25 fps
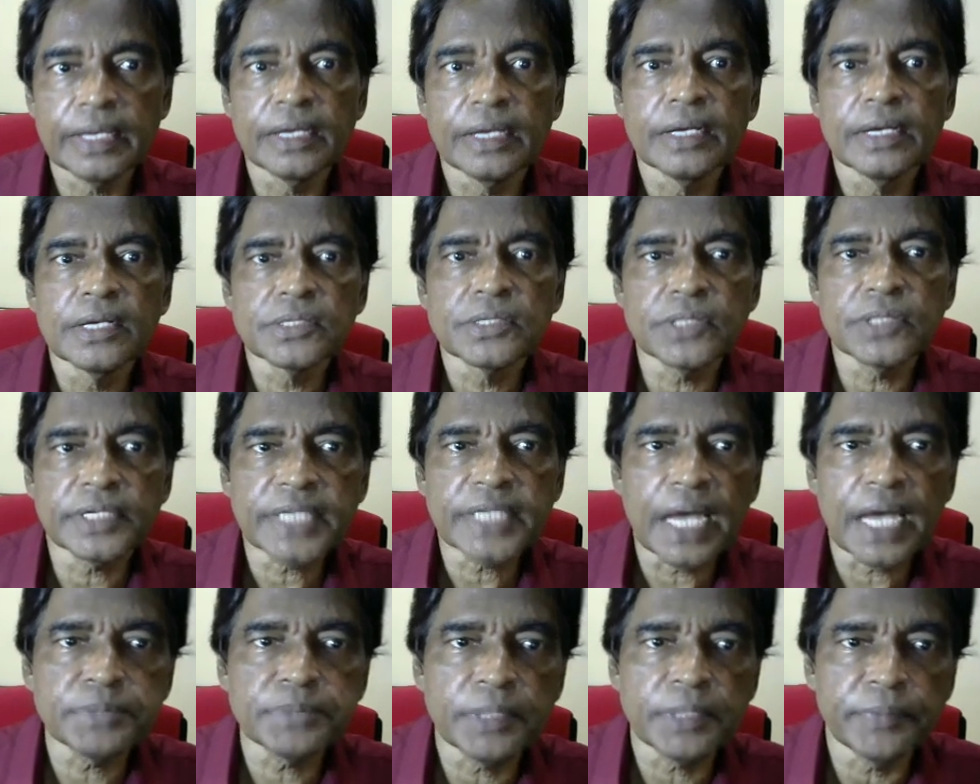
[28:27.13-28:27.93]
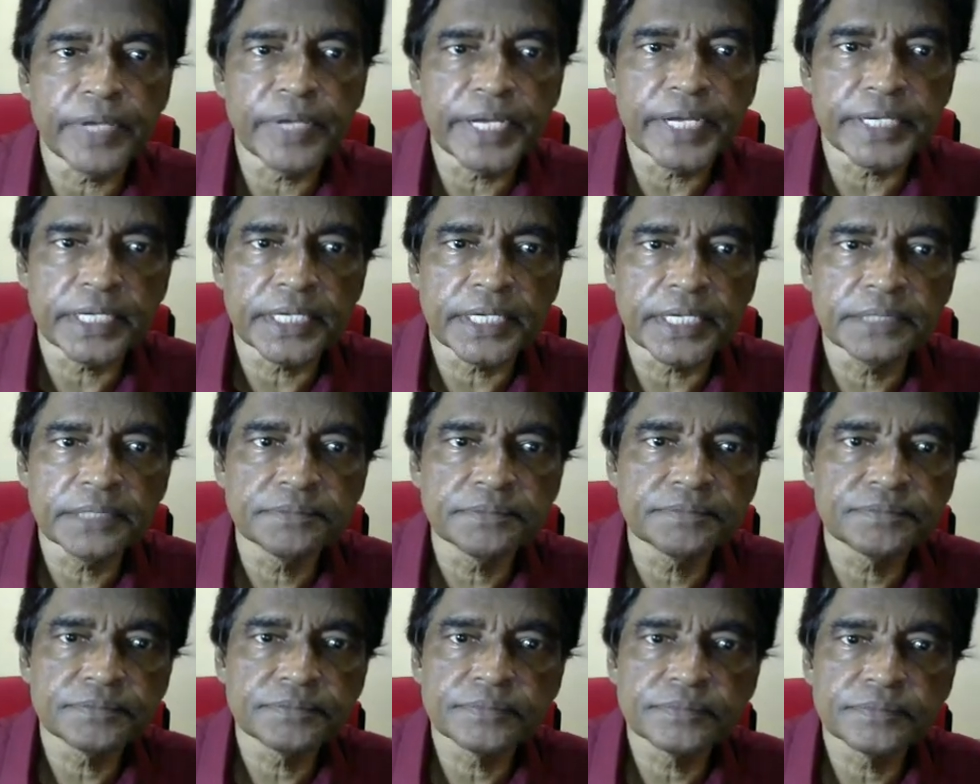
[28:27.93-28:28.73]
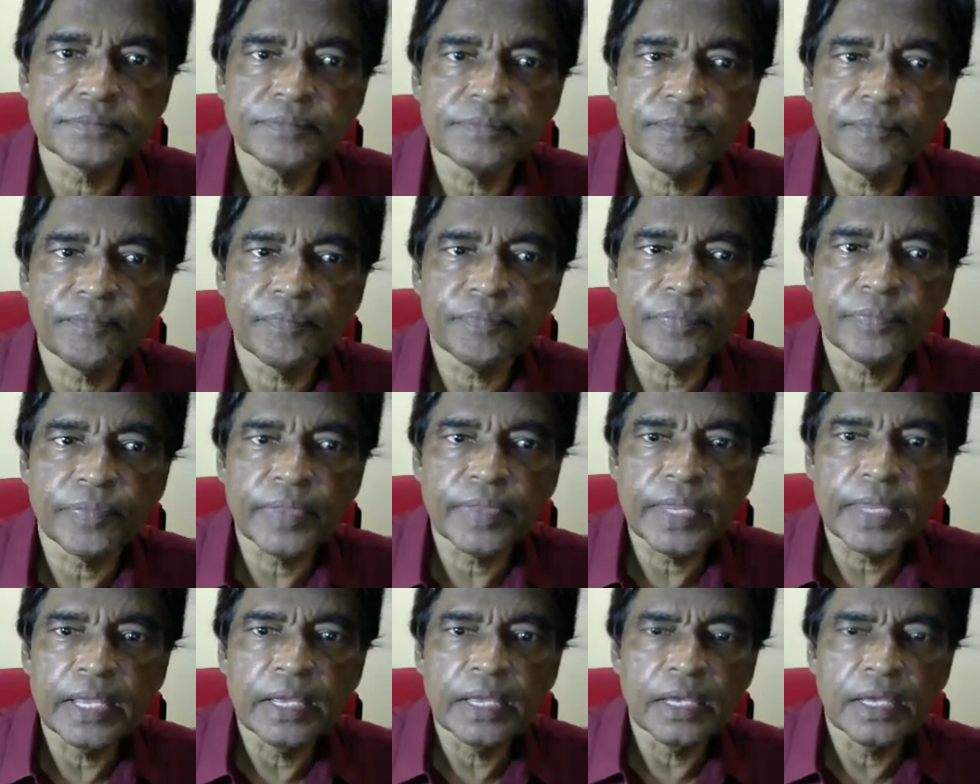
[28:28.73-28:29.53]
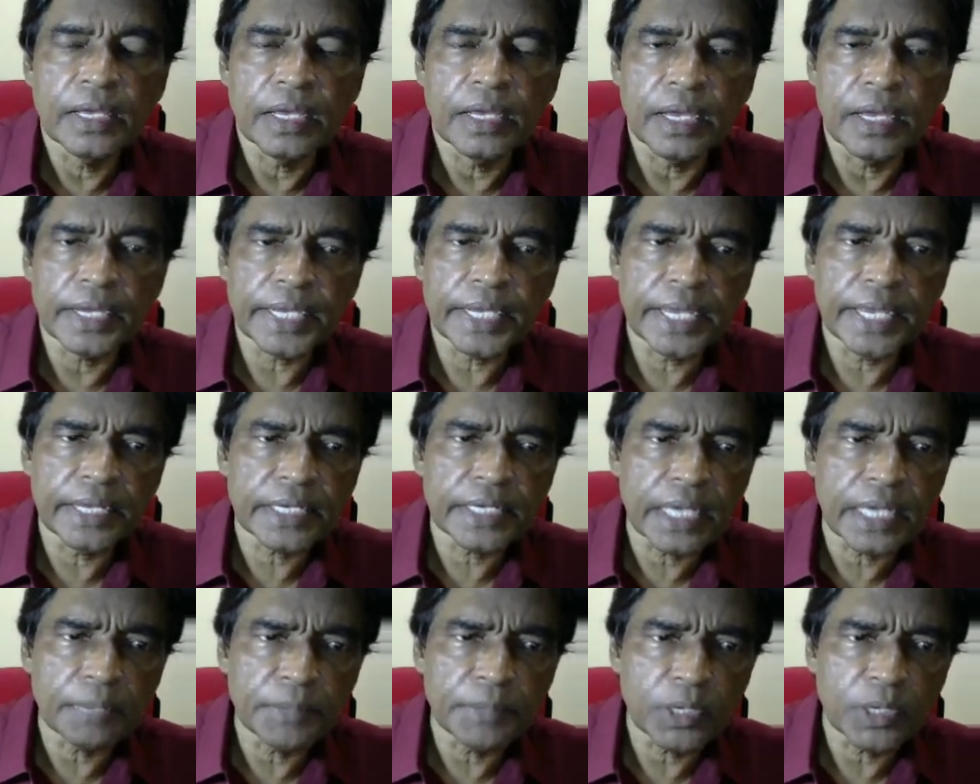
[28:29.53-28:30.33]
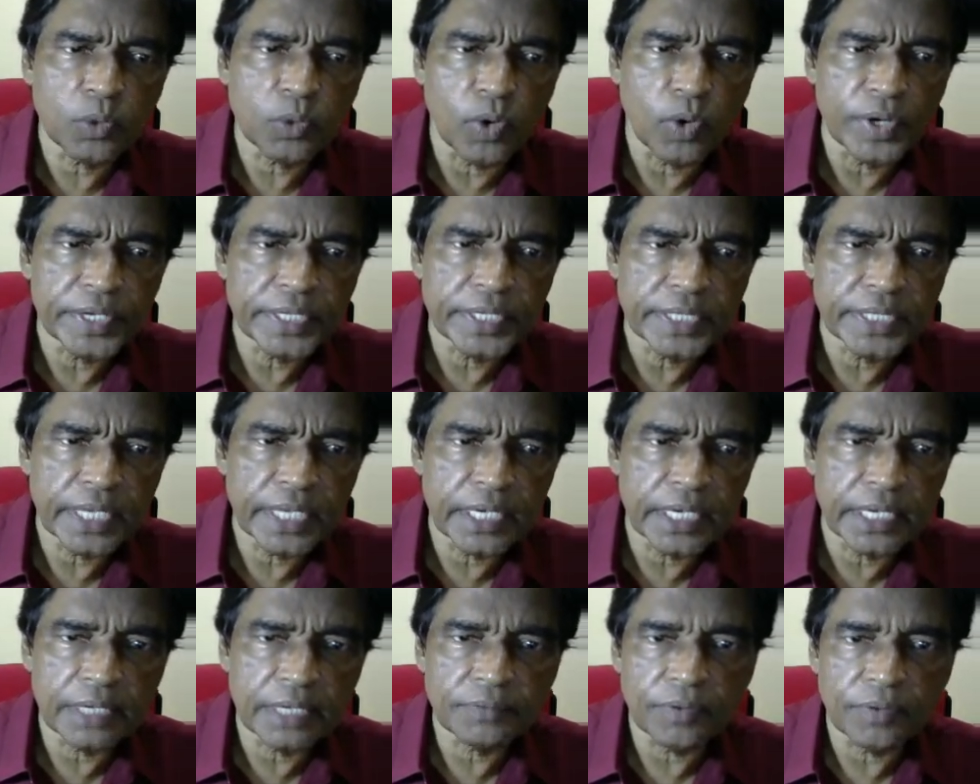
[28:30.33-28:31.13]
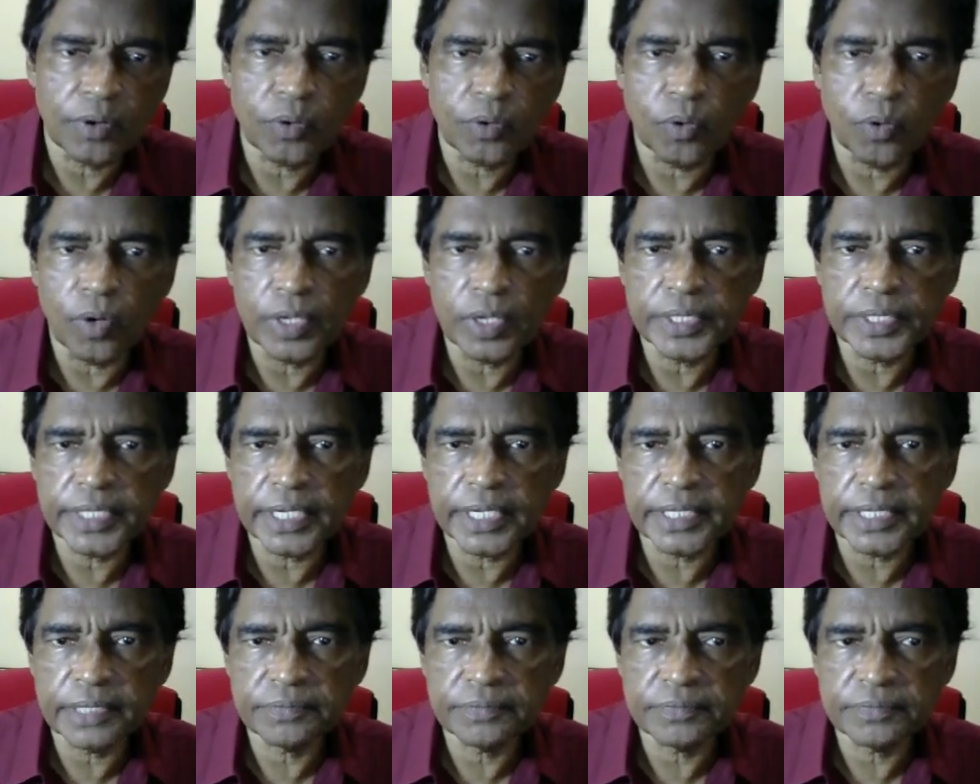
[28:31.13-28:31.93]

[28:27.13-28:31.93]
So types of data, again, can be quantitative or qualitative.